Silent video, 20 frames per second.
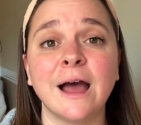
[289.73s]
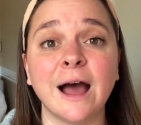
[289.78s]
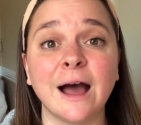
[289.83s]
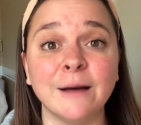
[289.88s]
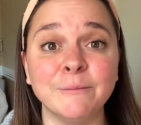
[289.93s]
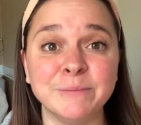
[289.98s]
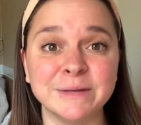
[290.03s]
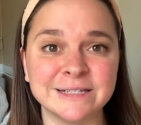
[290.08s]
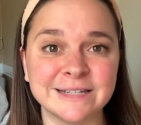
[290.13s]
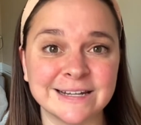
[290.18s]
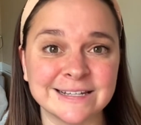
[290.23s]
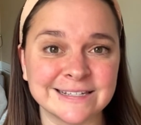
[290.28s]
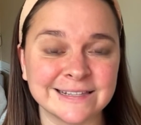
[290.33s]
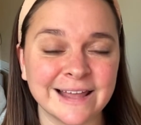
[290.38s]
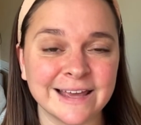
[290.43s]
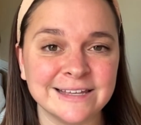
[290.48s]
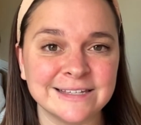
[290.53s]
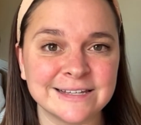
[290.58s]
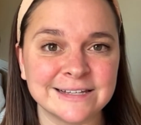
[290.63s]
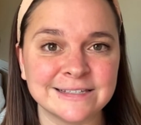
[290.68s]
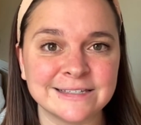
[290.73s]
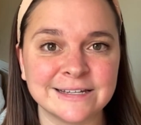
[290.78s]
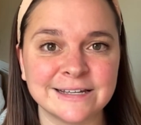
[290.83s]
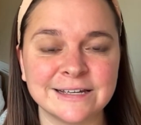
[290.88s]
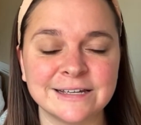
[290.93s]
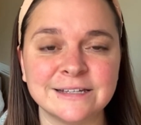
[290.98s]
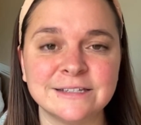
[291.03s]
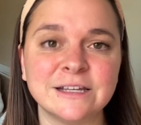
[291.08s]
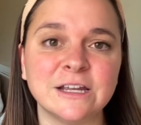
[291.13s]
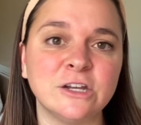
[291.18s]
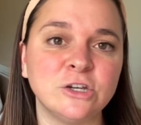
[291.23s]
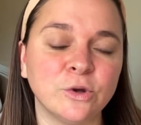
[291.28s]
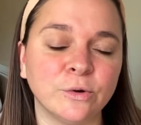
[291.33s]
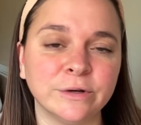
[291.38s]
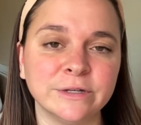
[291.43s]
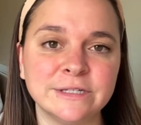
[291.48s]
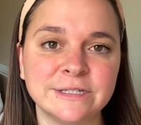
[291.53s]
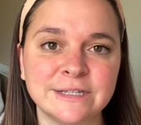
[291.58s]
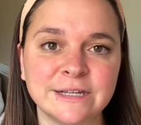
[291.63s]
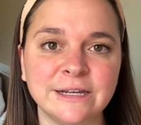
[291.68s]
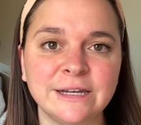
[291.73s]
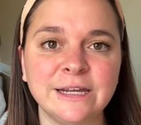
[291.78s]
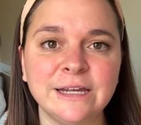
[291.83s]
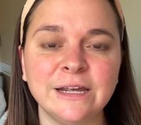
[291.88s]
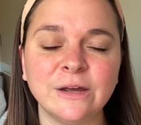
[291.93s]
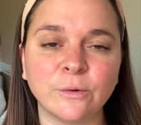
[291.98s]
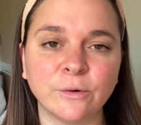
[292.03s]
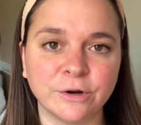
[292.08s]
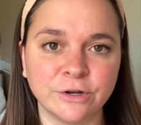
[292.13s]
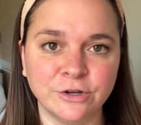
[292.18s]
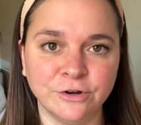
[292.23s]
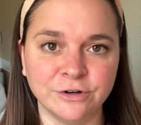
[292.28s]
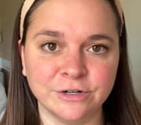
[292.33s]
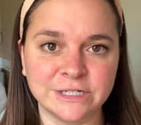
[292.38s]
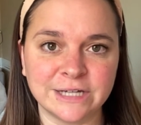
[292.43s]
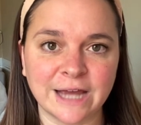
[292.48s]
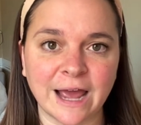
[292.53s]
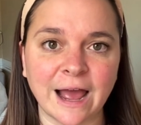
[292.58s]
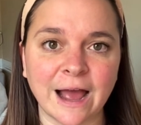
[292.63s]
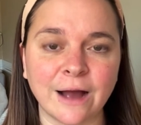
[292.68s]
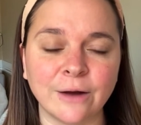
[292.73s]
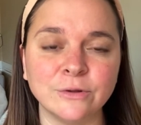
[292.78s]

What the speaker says: business licenses in your city or your town.